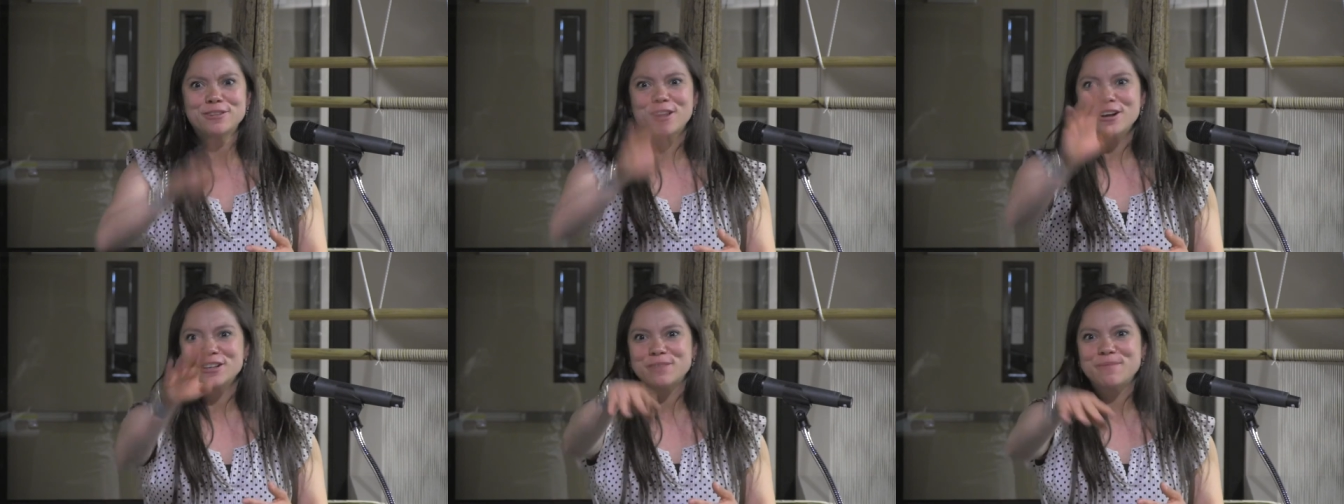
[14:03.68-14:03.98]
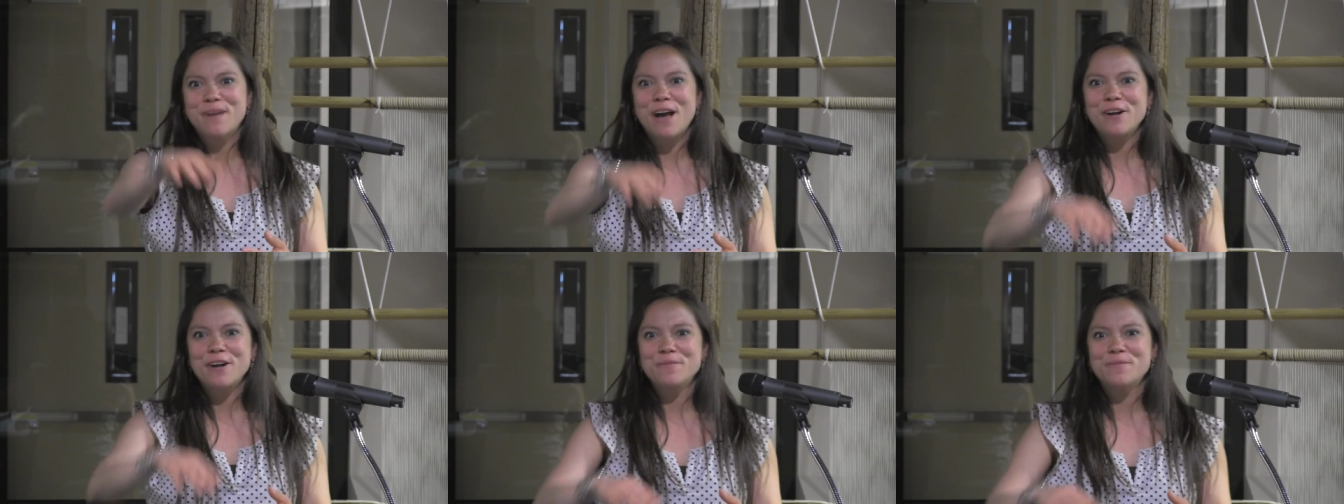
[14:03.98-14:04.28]
Talk to
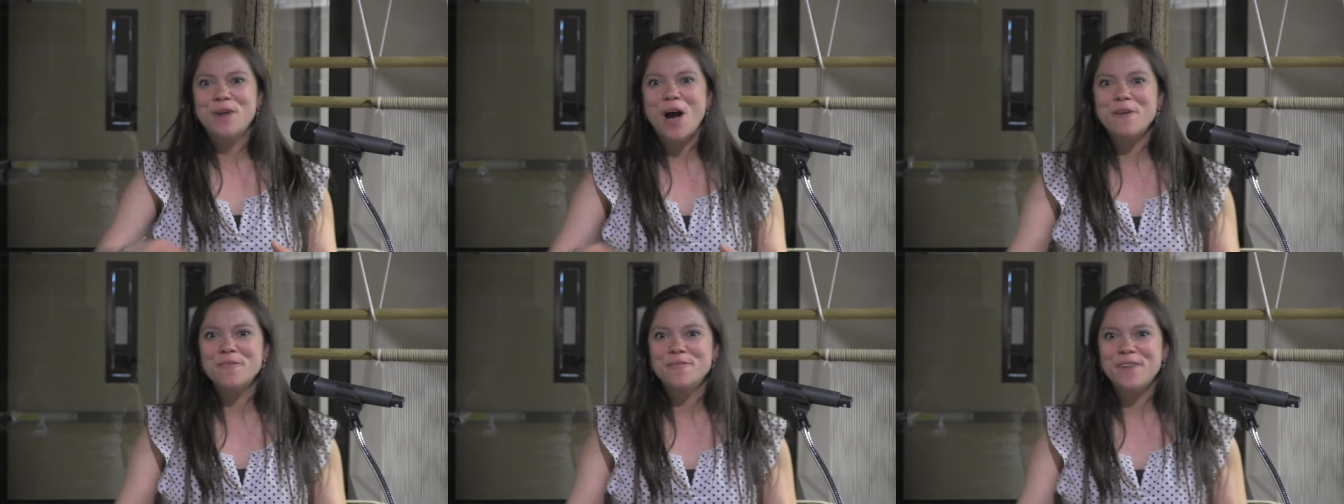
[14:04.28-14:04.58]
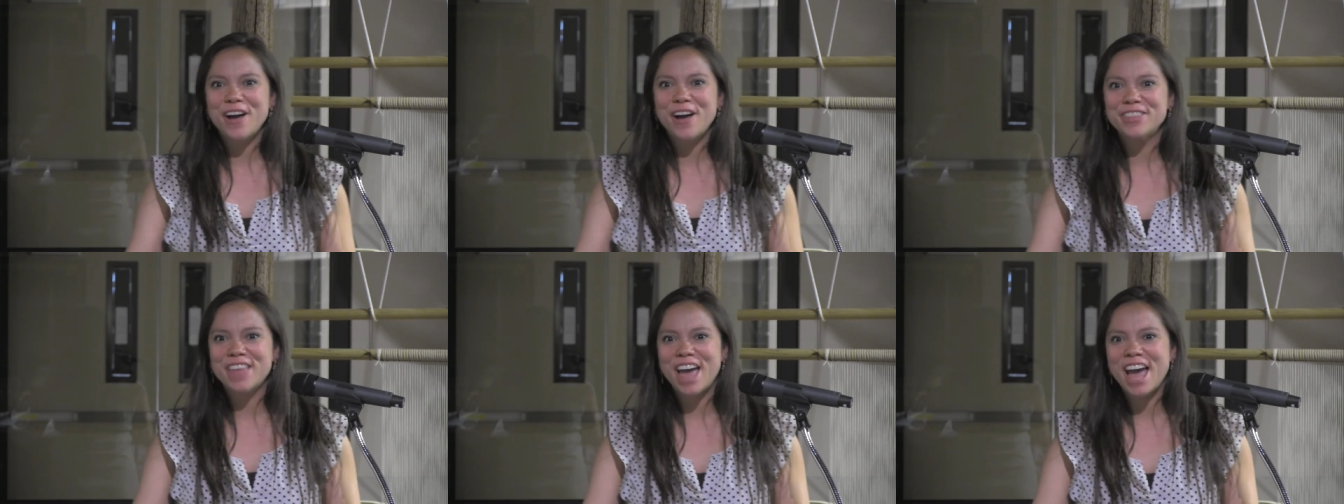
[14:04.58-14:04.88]
Malcolm Bob
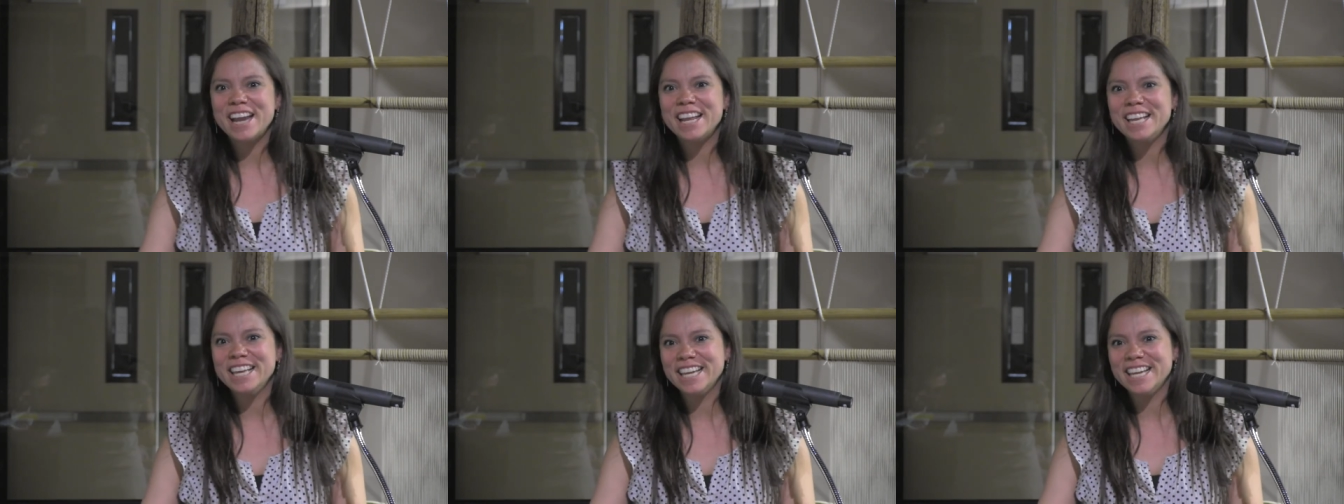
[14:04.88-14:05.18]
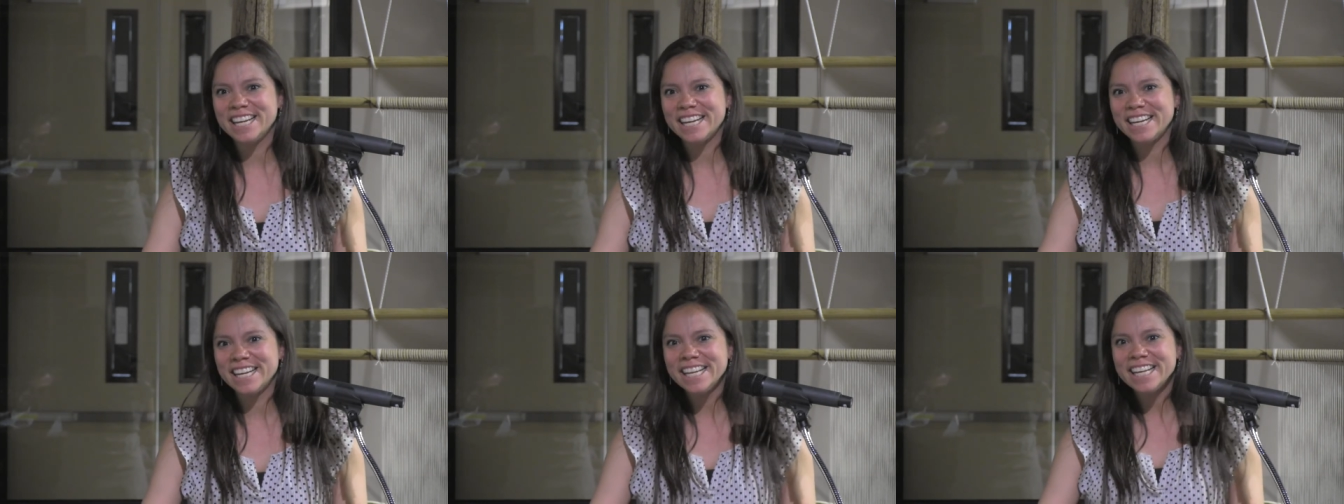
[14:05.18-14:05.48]
about that. He
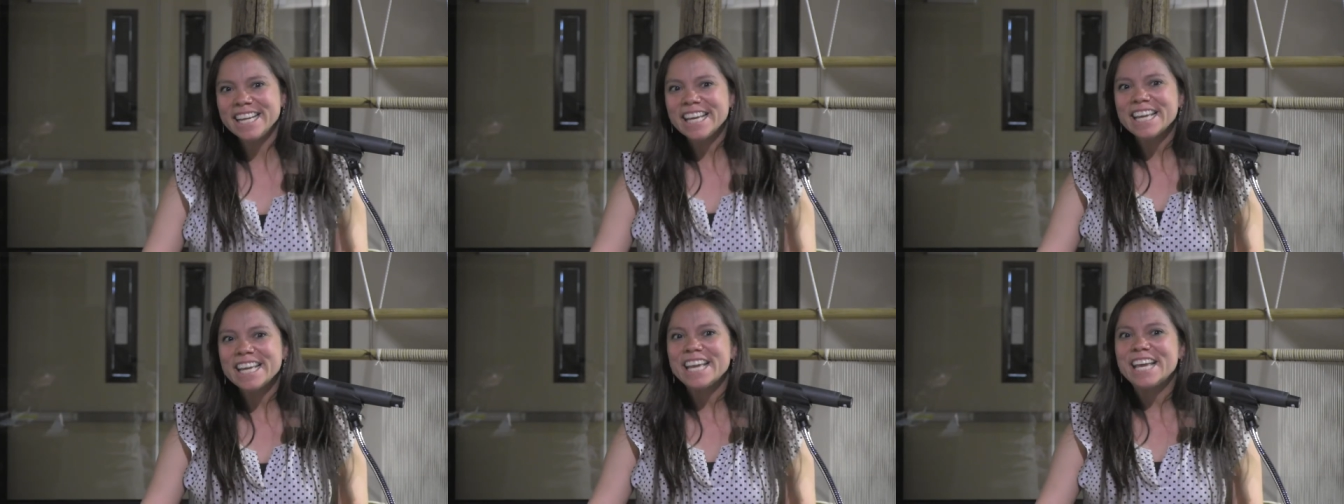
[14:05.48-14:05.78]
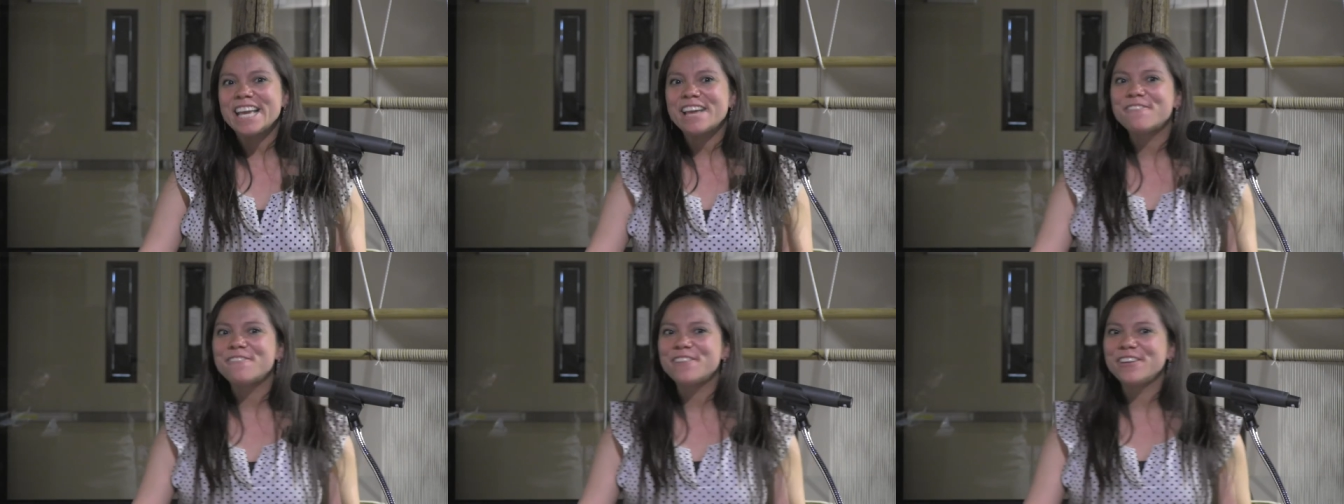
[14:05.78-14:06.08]
can,
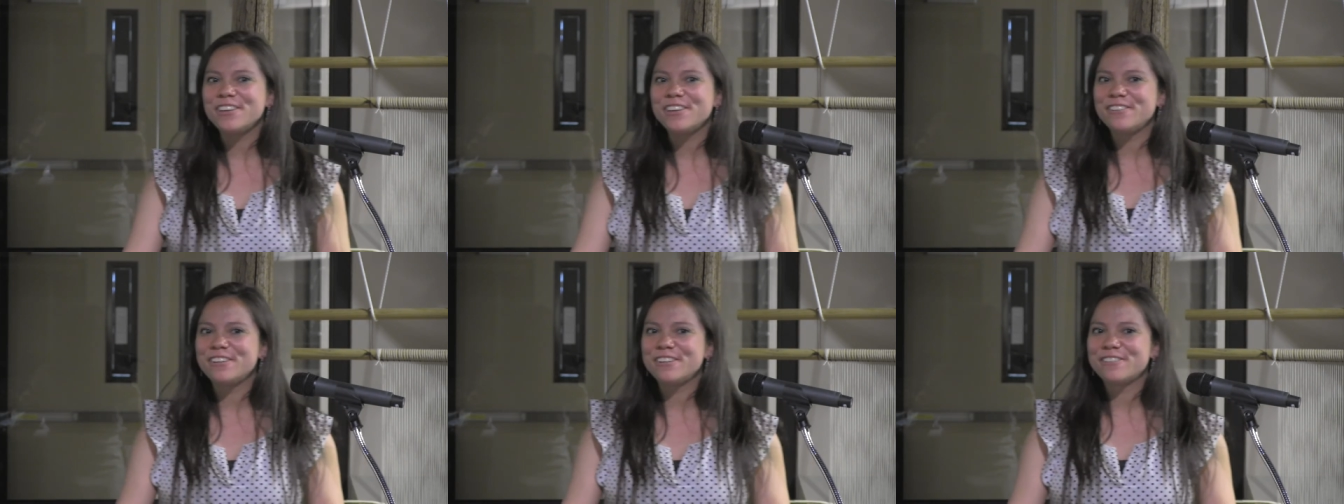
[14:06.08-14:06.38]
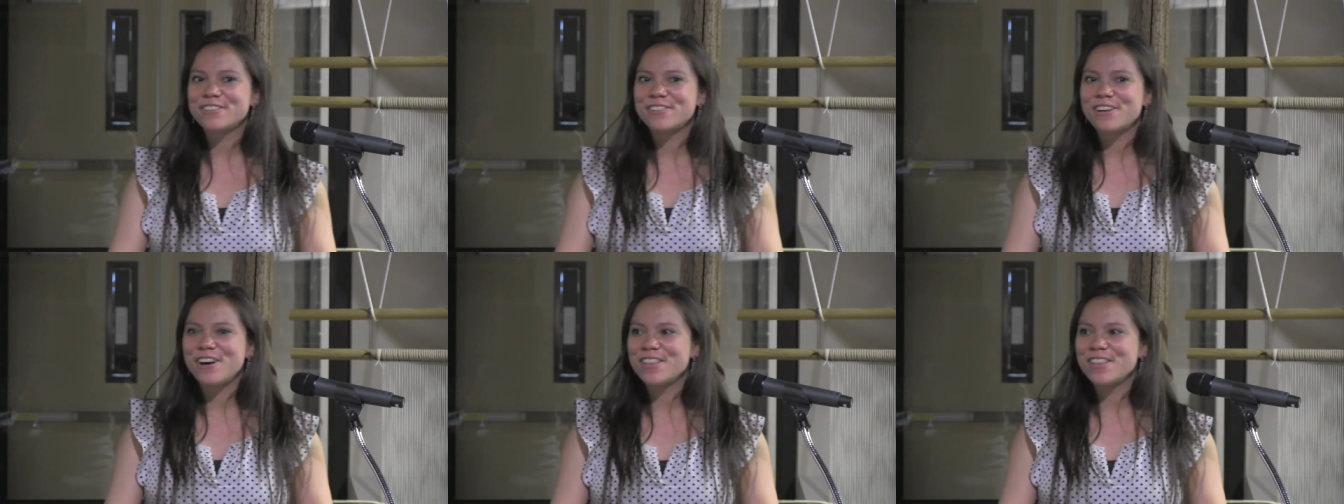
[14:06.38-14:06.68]
he can fill you in
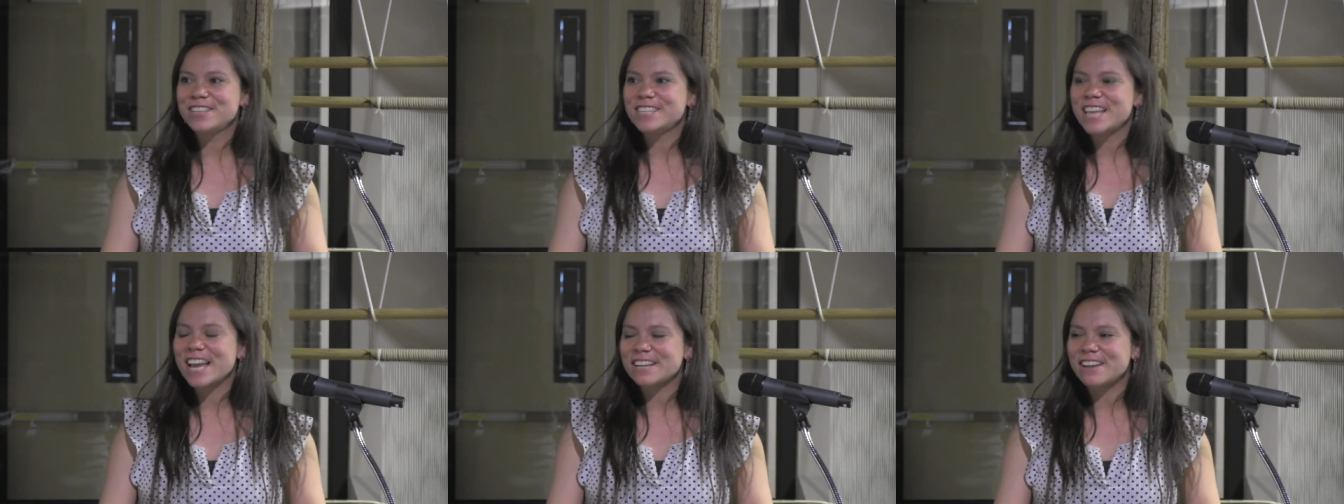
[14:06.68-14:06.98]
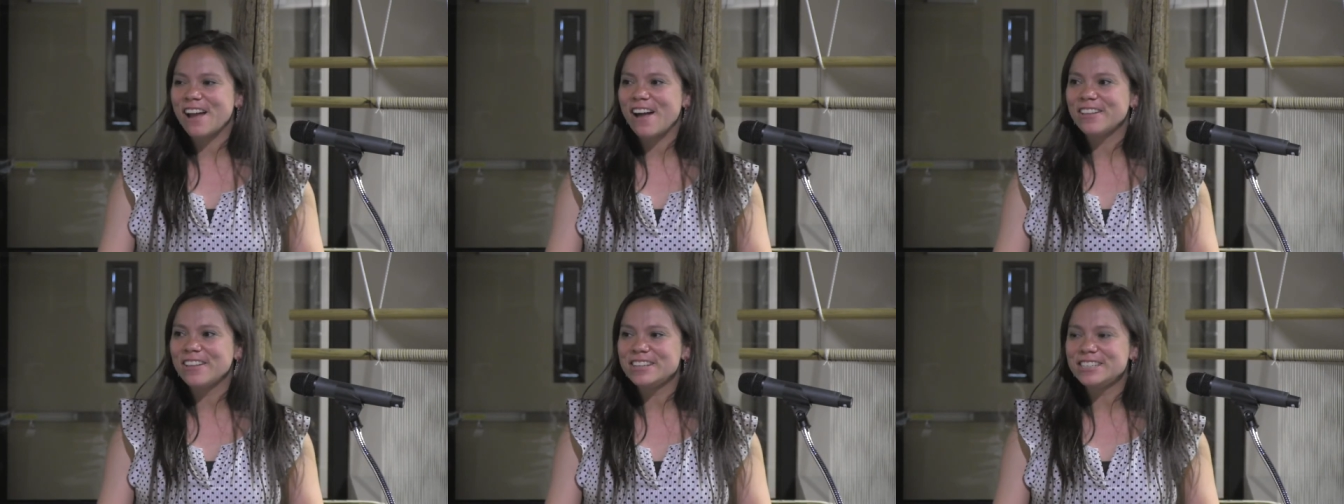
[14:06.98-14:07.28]
with all the
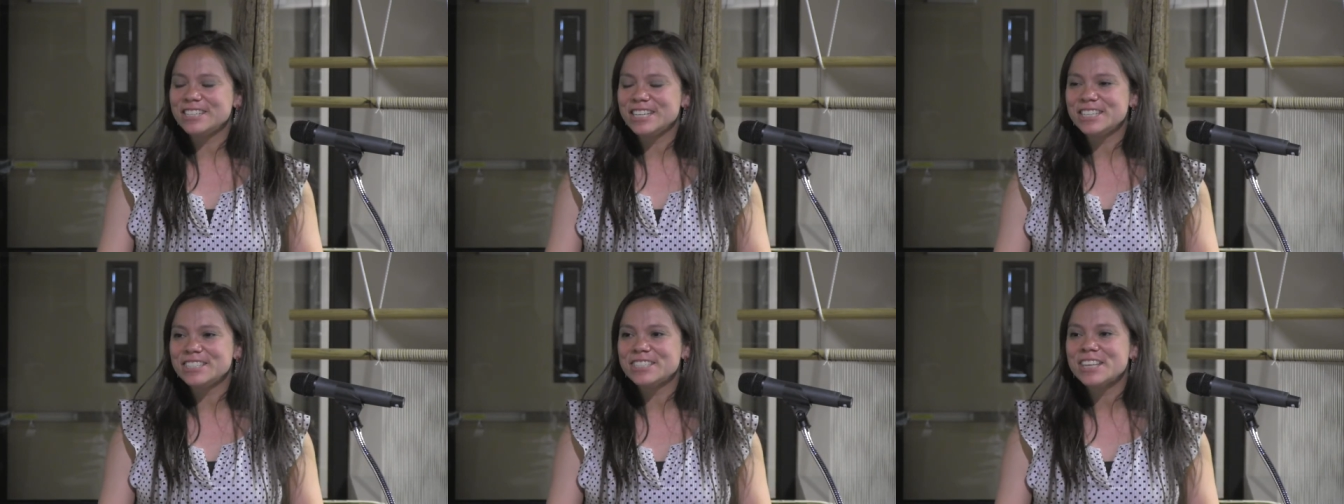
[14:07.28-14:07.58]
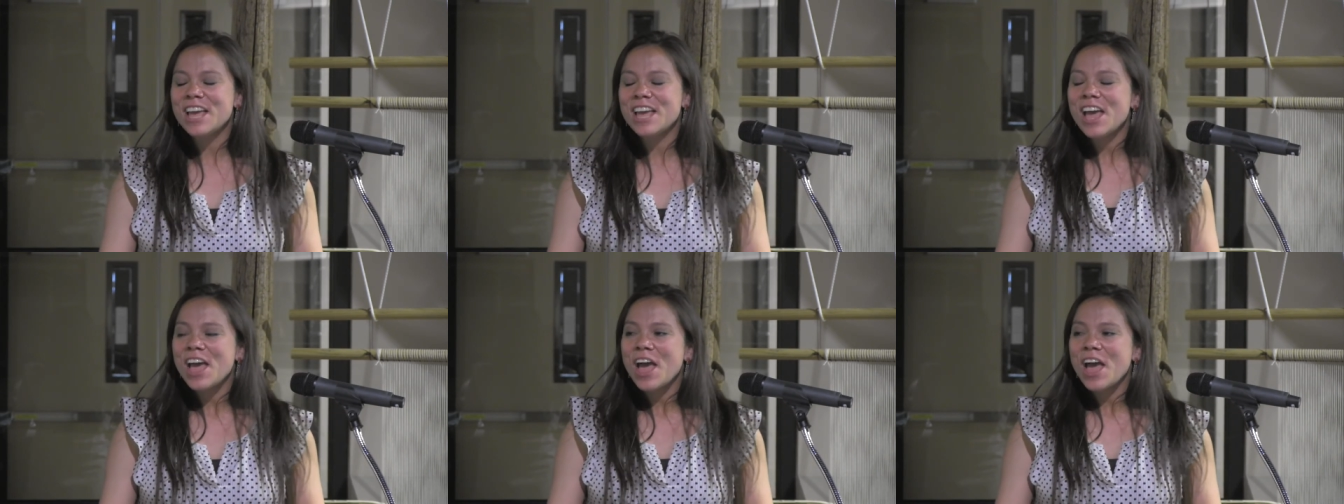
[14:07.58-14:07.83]
technologies.